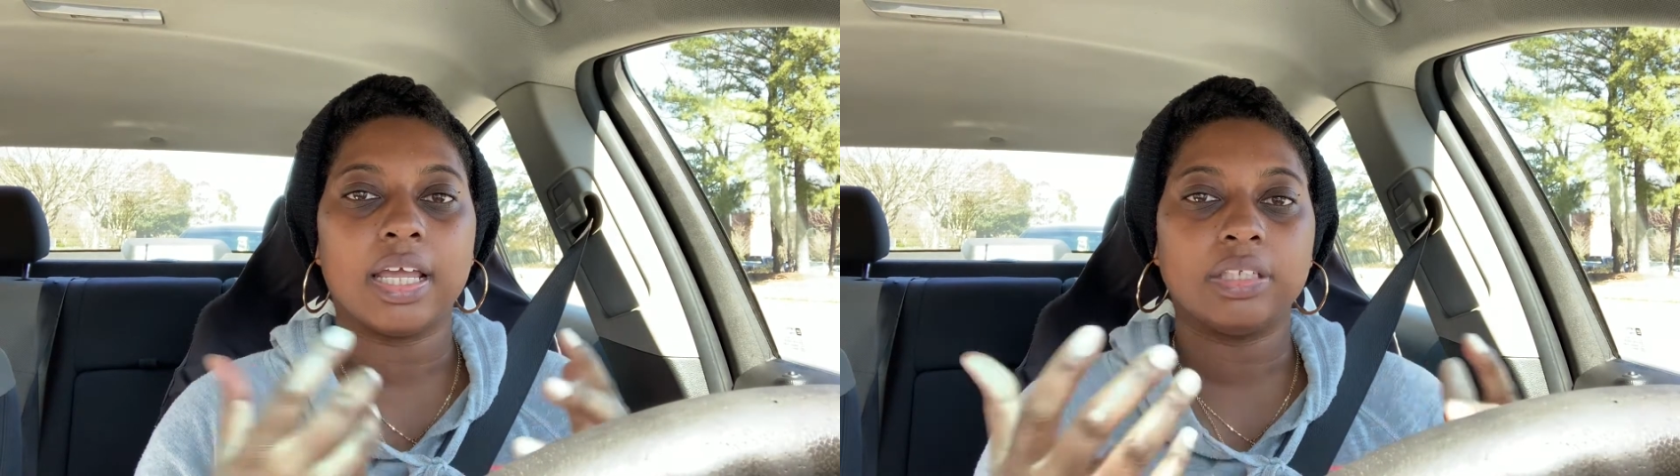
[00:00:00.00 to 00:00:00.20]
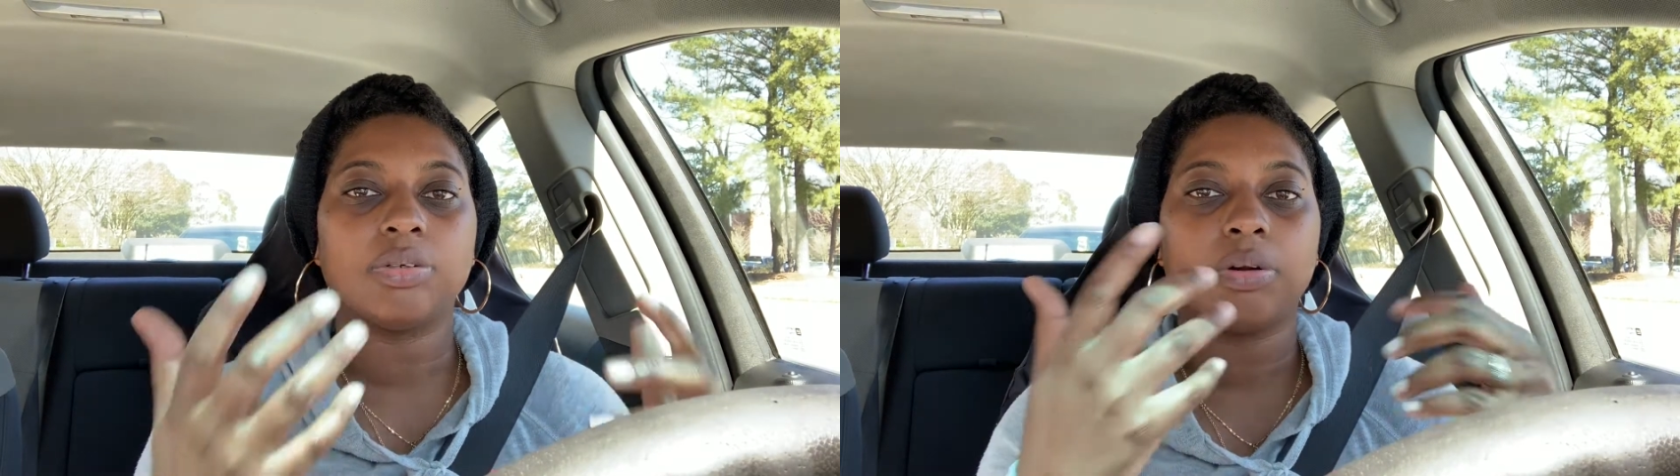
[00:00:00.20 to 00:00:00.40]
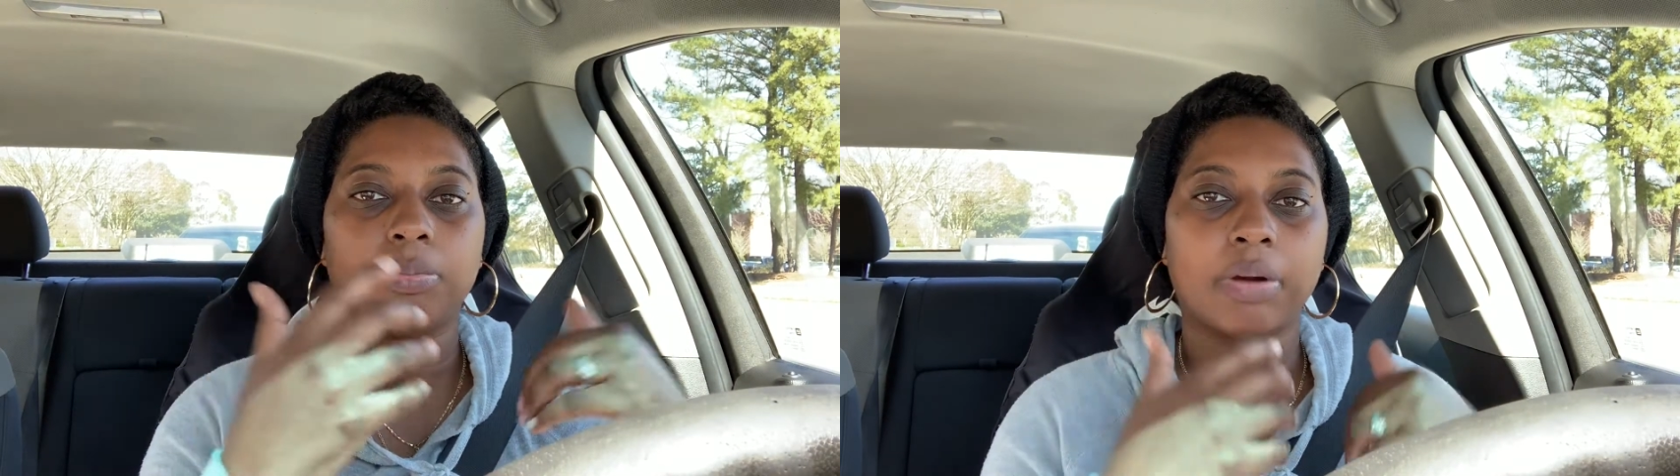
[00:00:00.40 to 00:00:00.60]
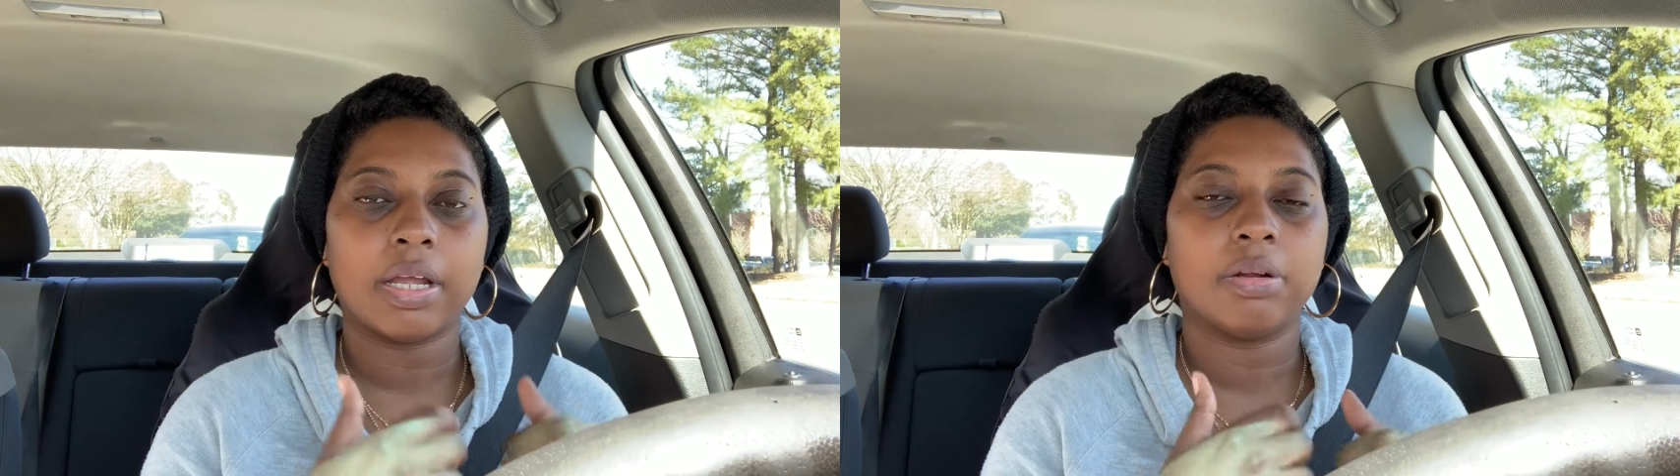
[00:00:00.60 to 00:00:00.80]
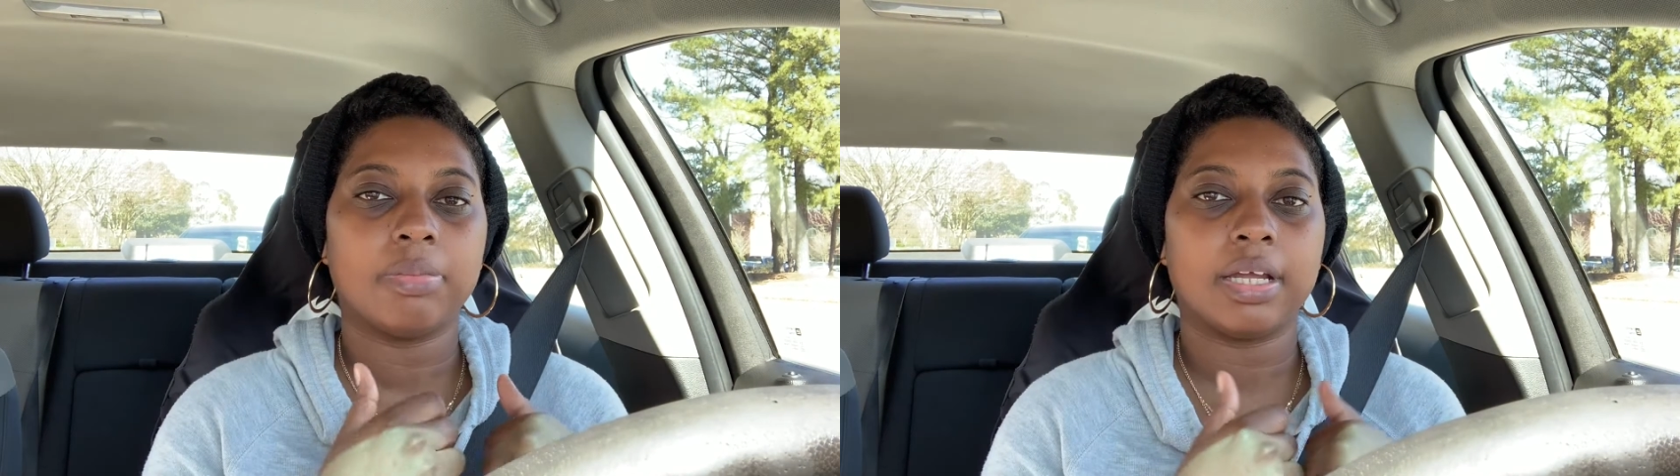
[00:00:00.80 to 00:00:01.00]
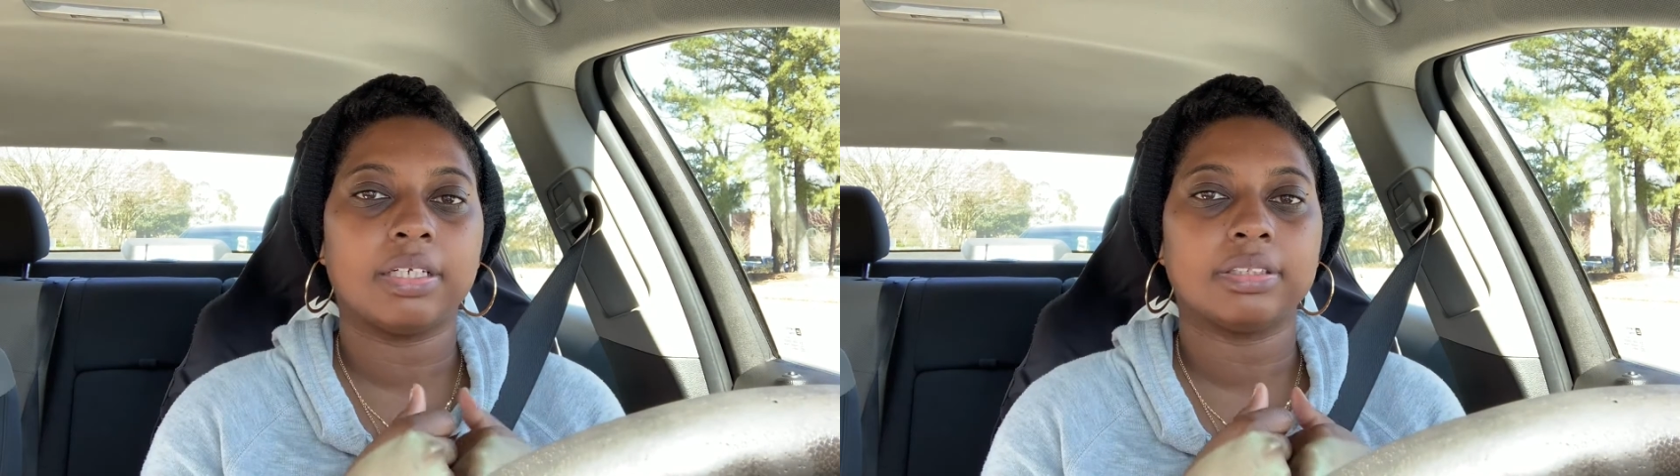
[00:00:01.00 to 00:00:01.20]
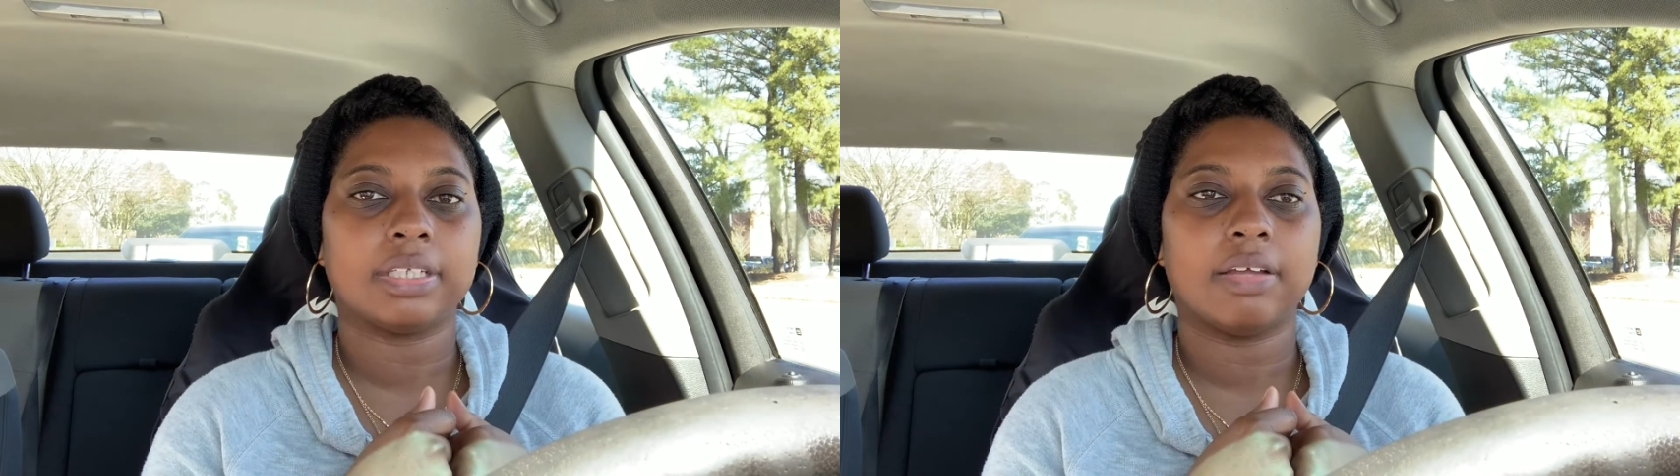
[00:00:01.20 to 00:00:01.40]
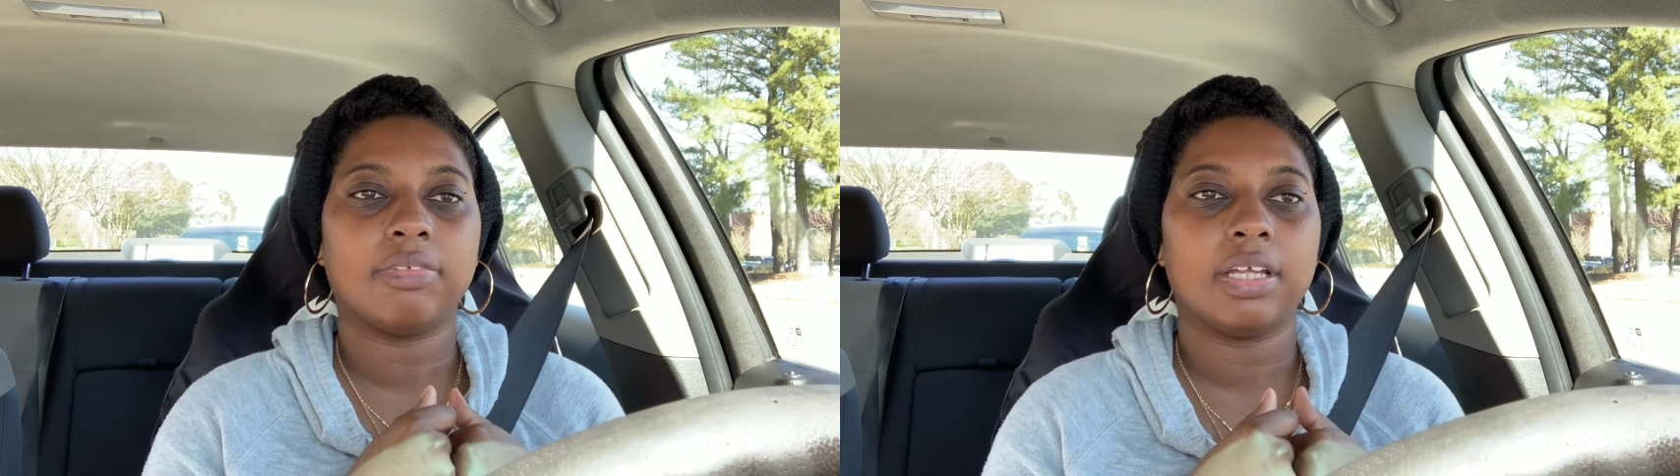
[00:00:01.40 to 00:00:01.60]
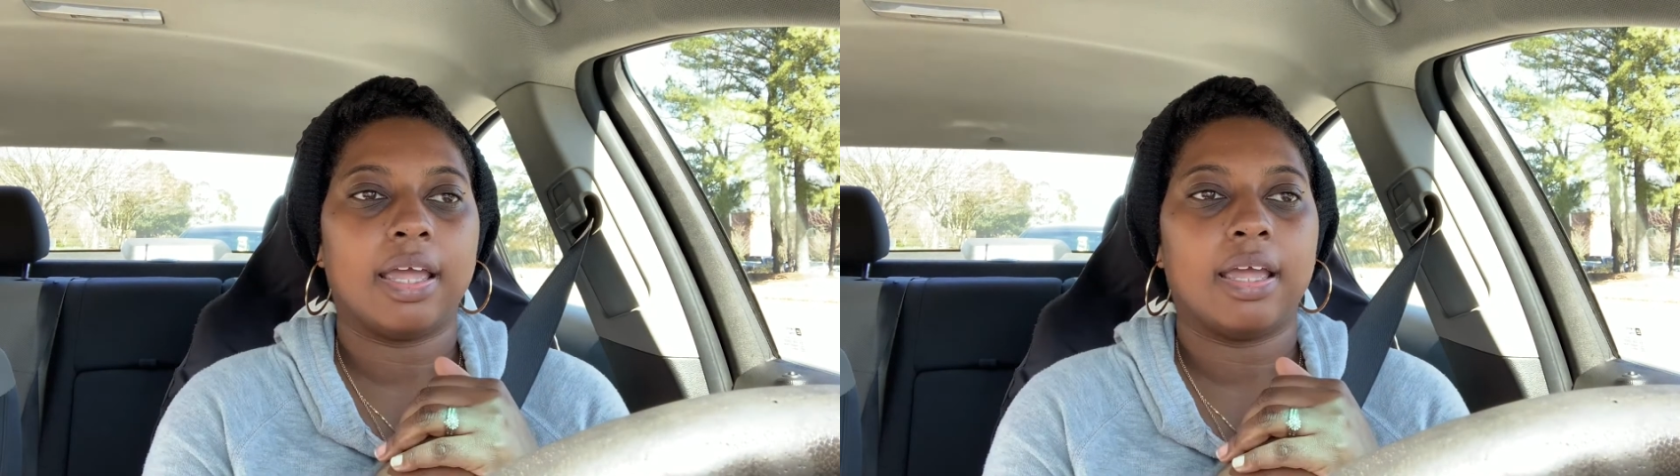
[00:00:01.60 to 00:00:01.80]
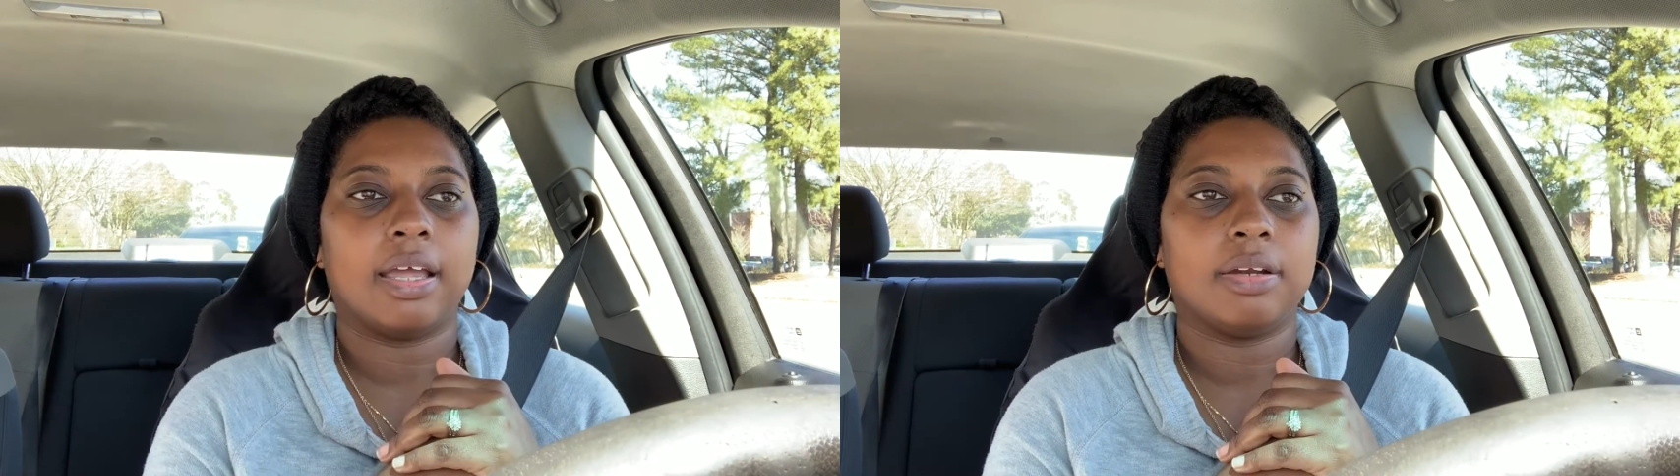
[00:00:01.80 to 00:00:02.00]
he's going to bring them into safety
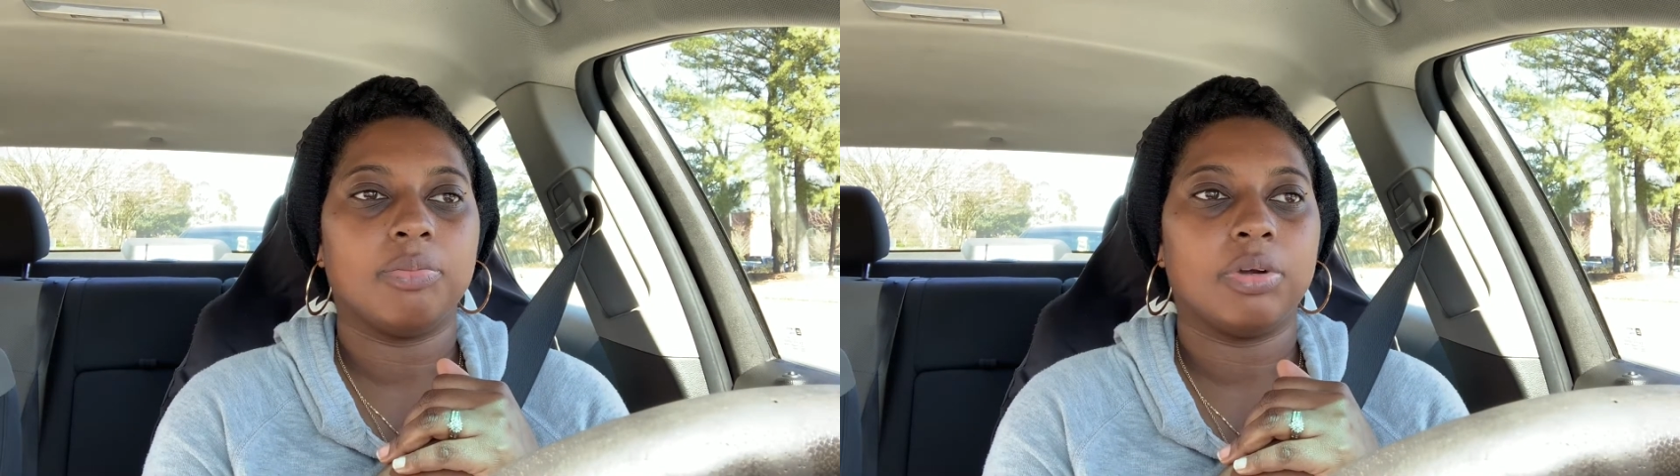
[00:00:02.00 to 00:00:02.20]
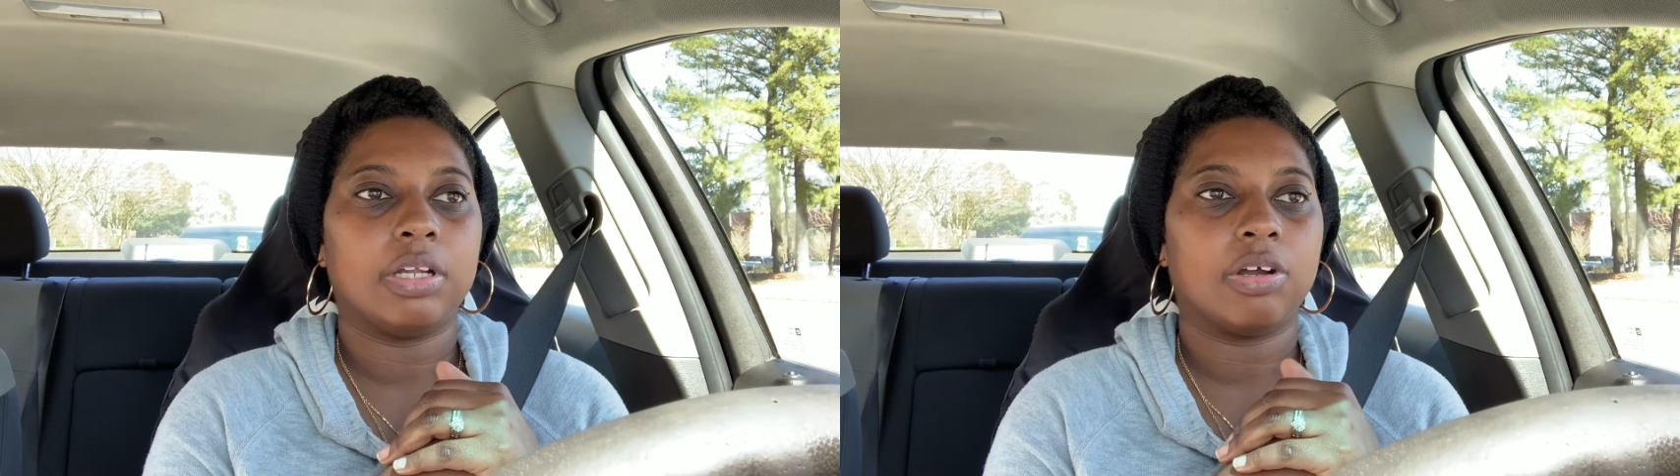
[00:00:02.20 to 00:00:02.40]
and when